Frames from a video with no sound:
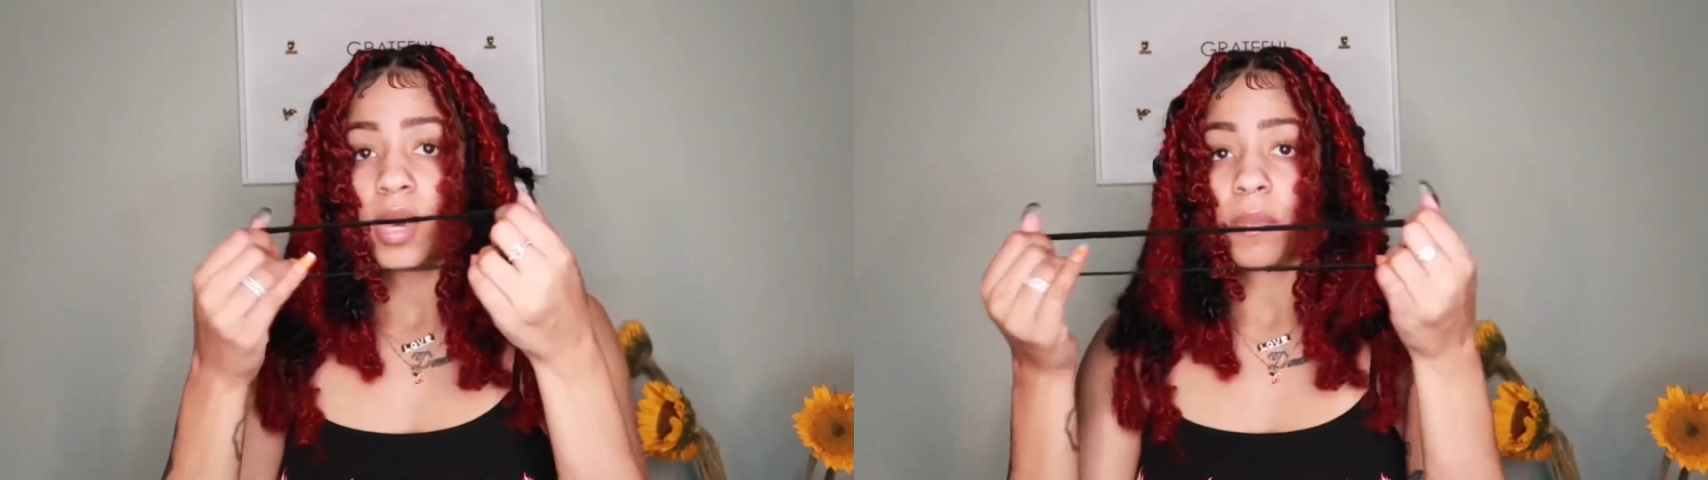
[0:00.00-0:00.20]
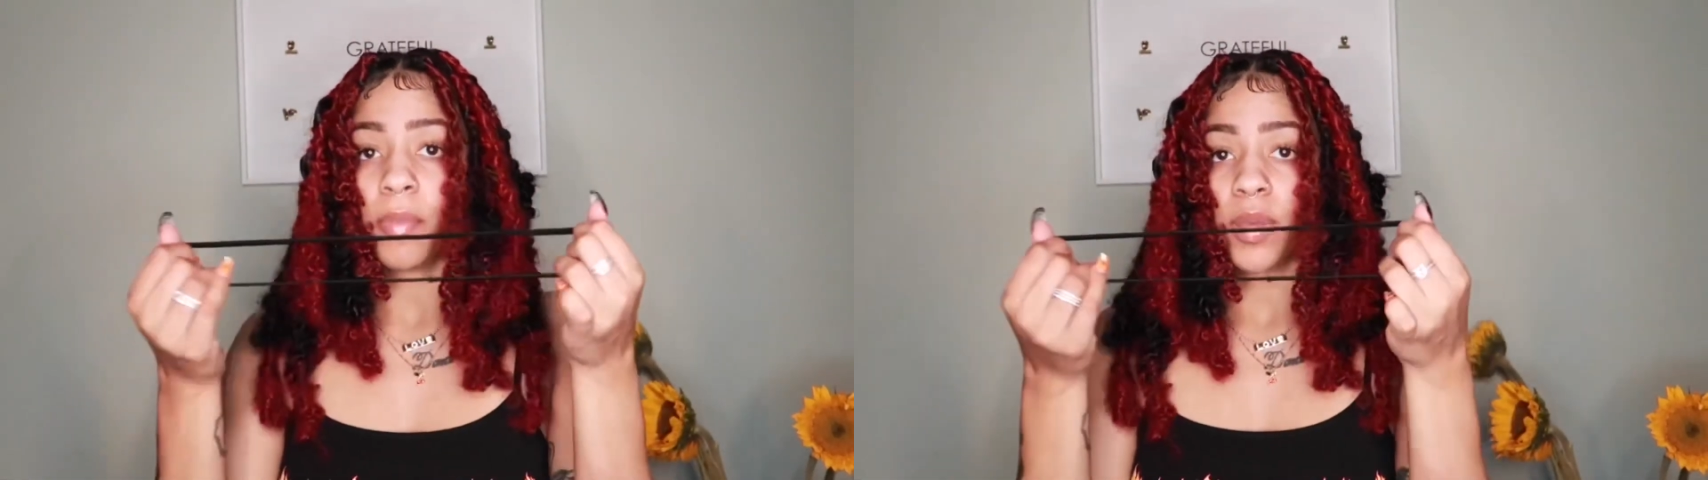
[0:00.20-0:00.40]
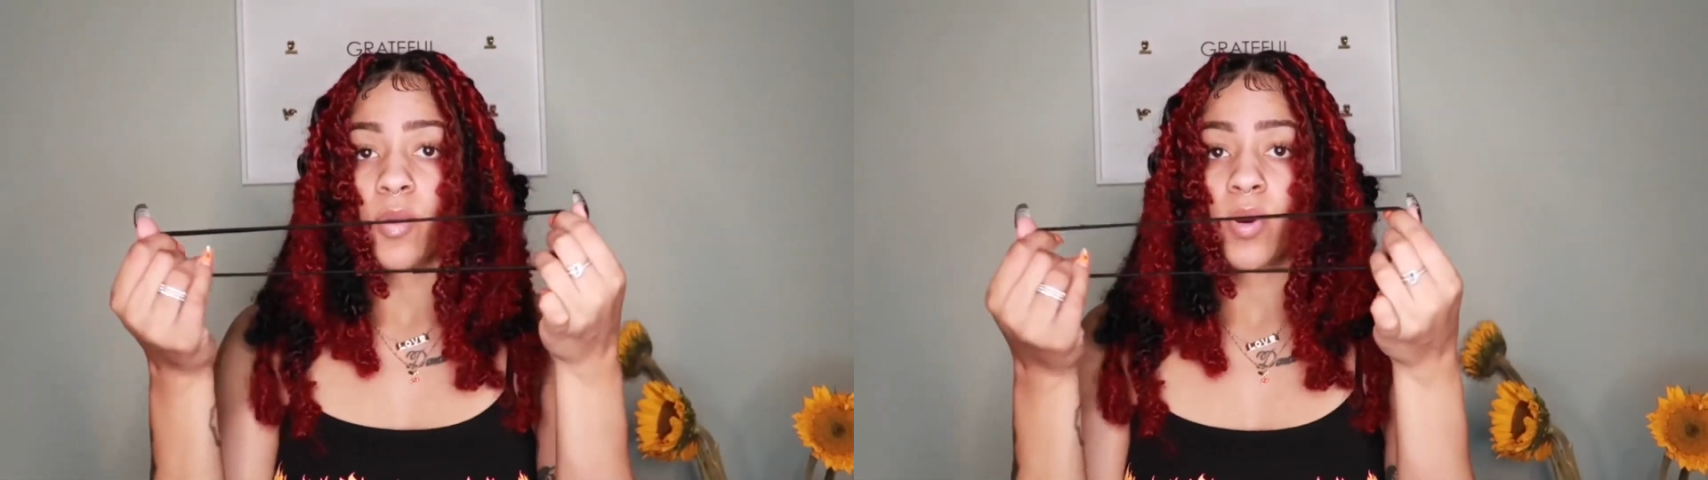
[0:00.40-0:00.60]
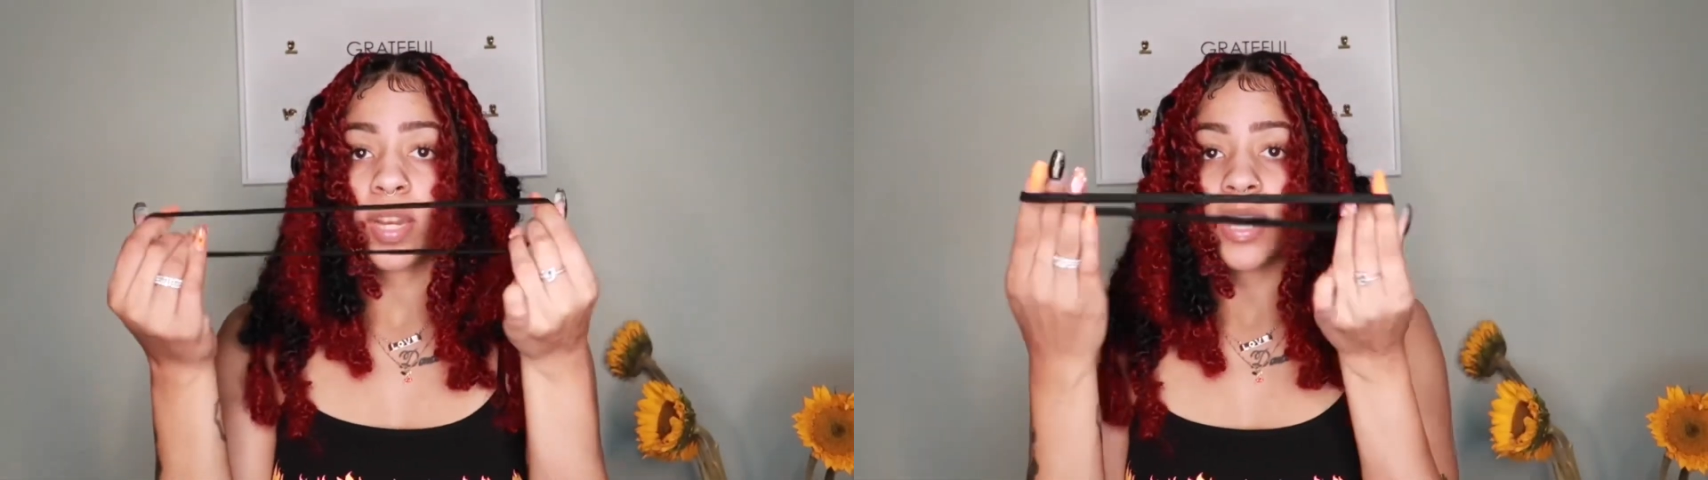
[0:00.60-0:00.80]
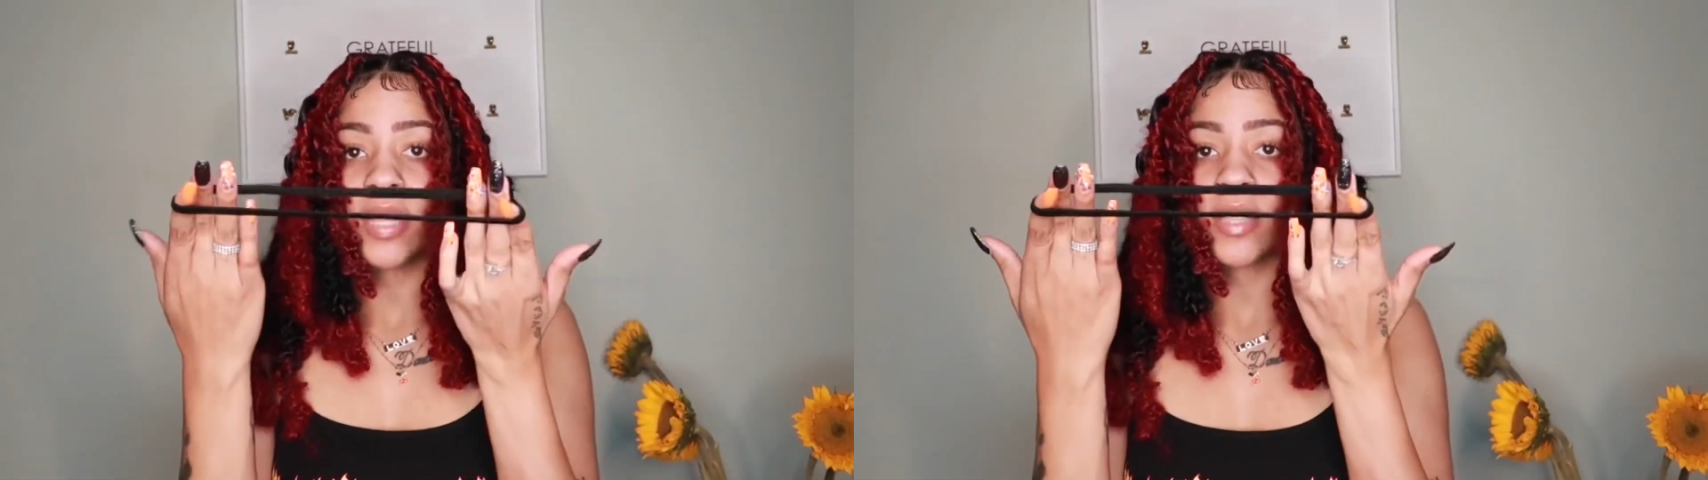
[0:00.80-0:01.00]
a big
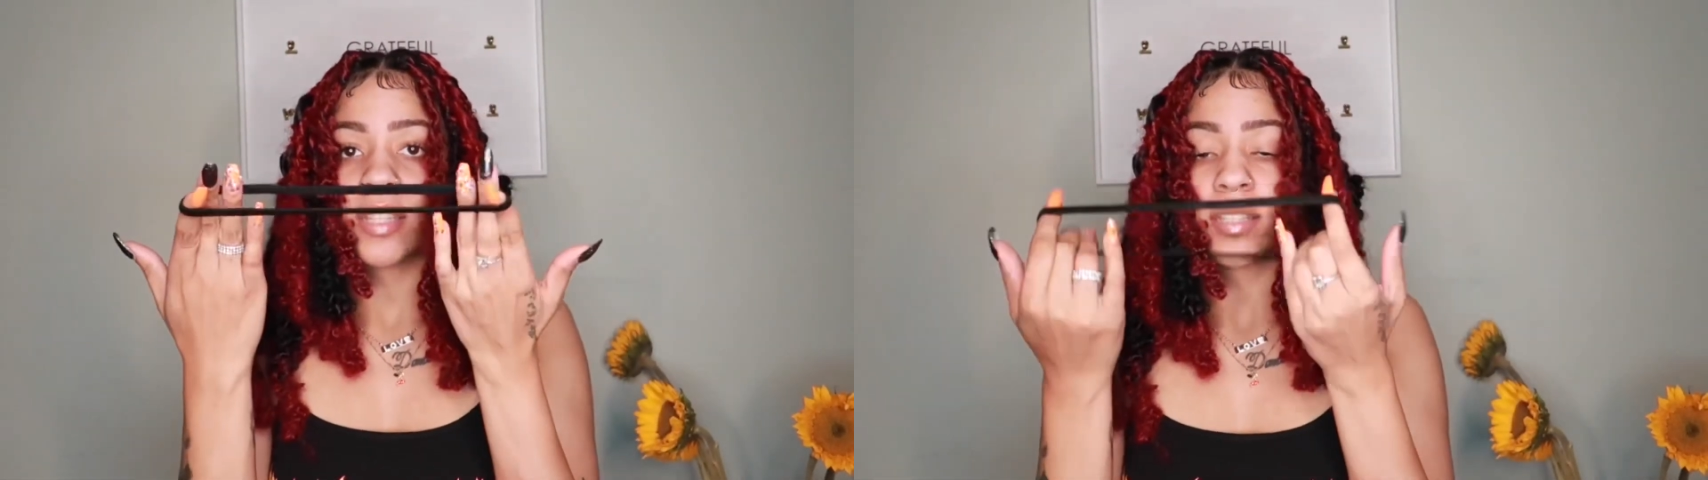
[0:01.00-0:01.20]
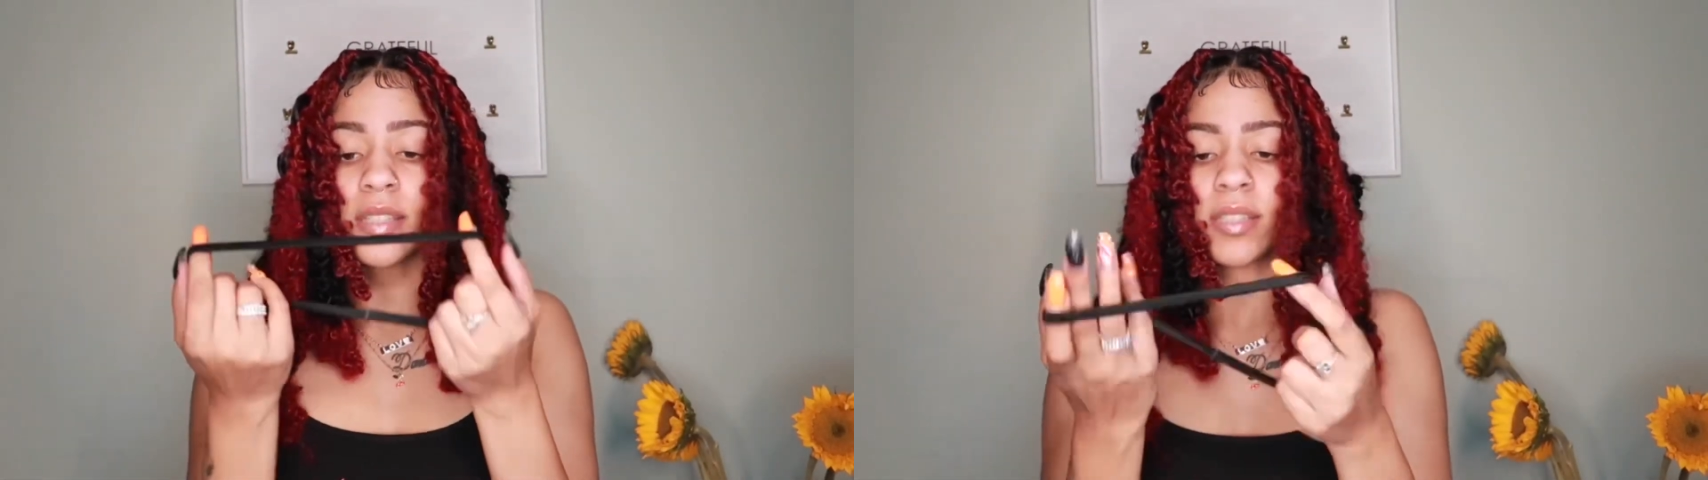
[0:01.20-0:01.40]
one like this.